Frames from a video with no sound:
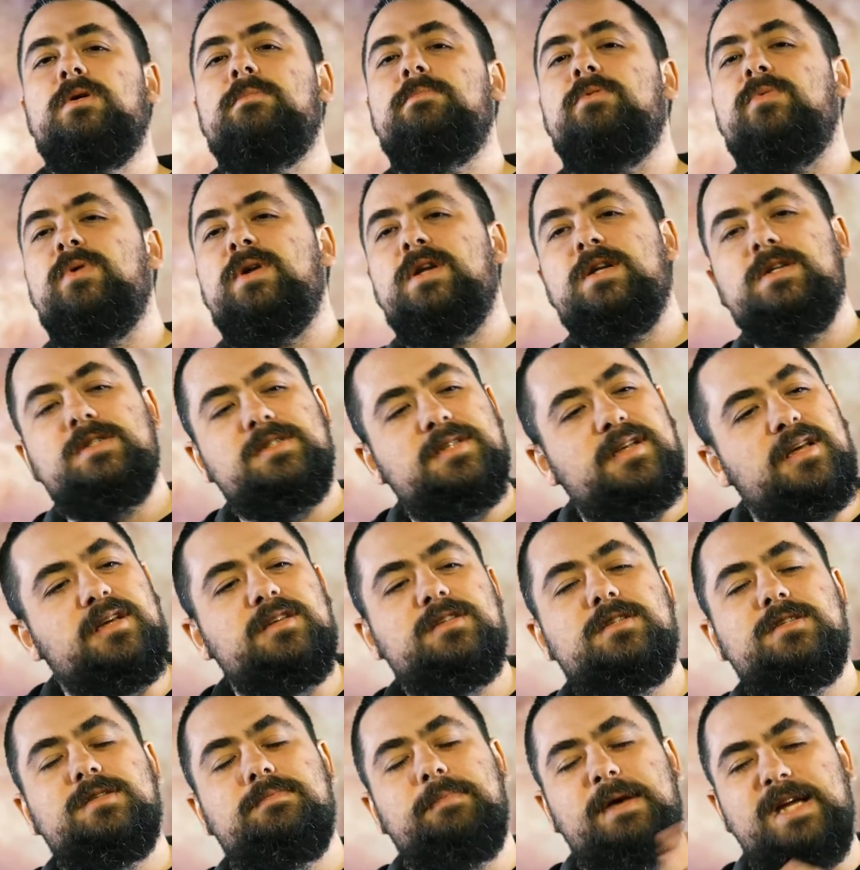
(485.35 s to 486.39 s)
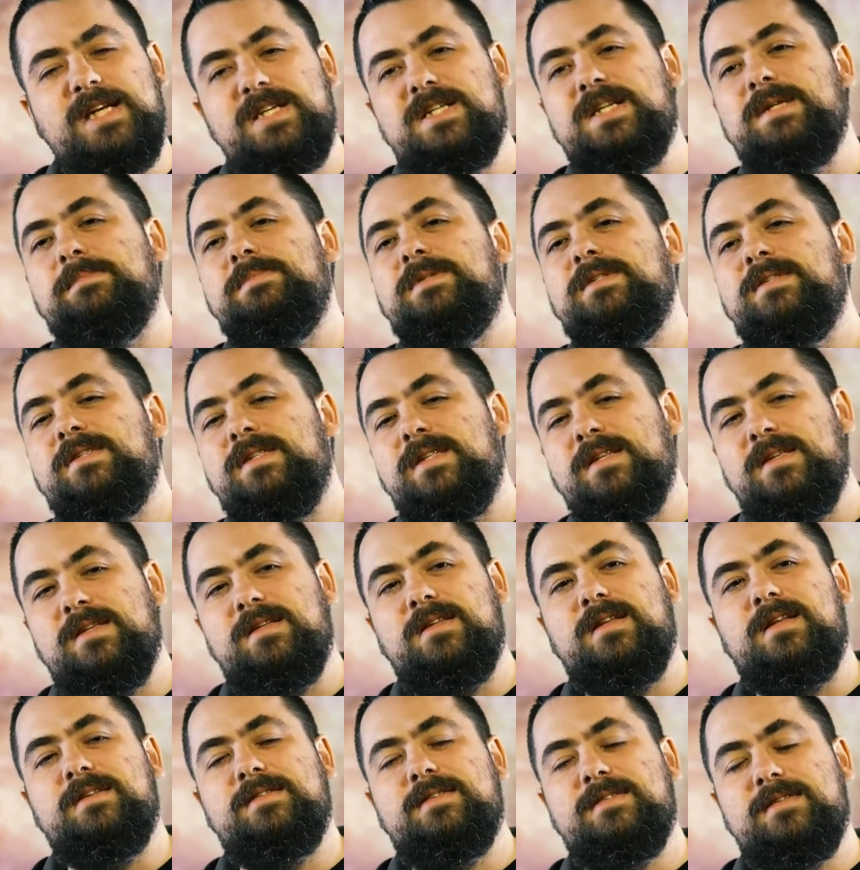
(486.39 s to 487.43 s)
but when there's like spaceships
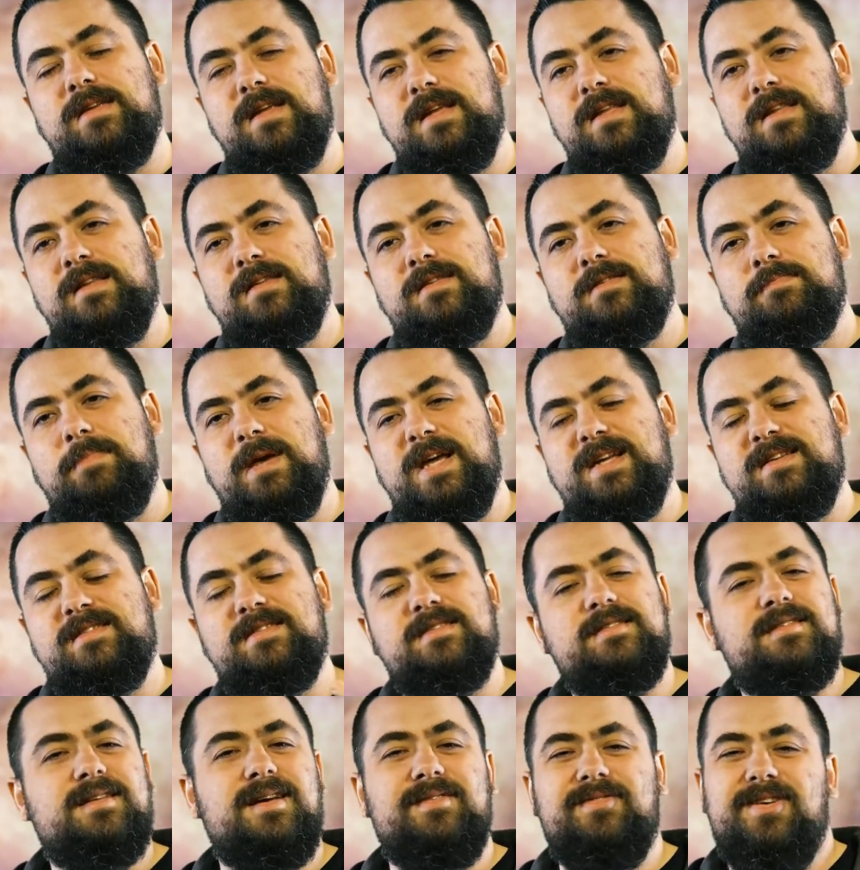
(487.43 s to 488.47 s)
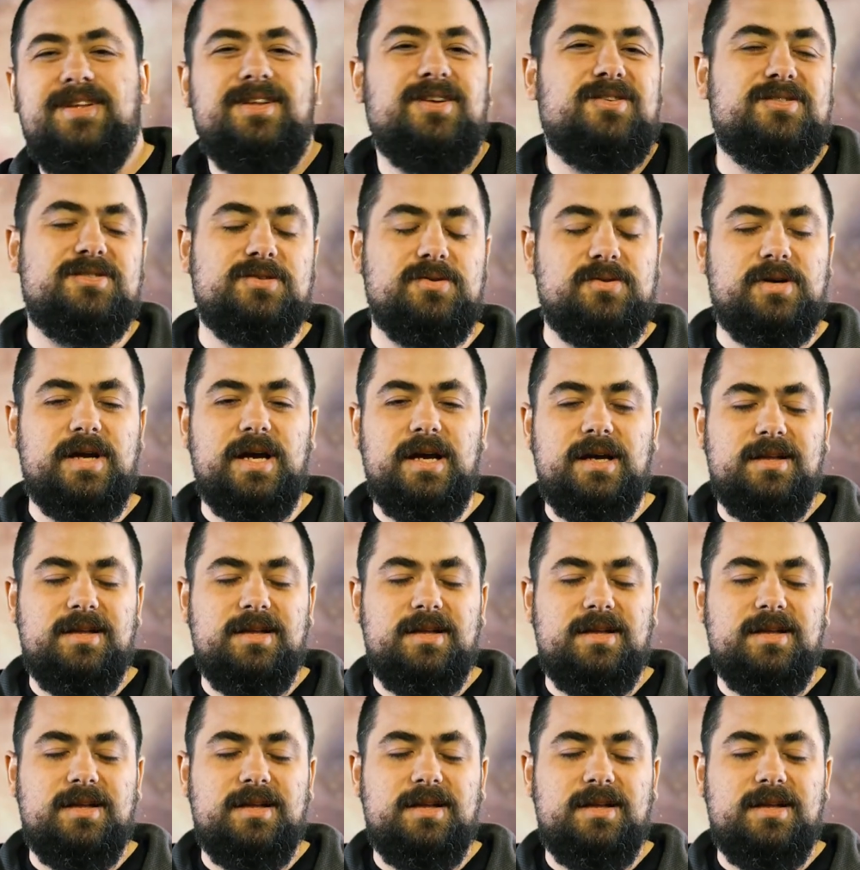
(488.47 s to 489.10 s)
in space and stuff, it looks okay.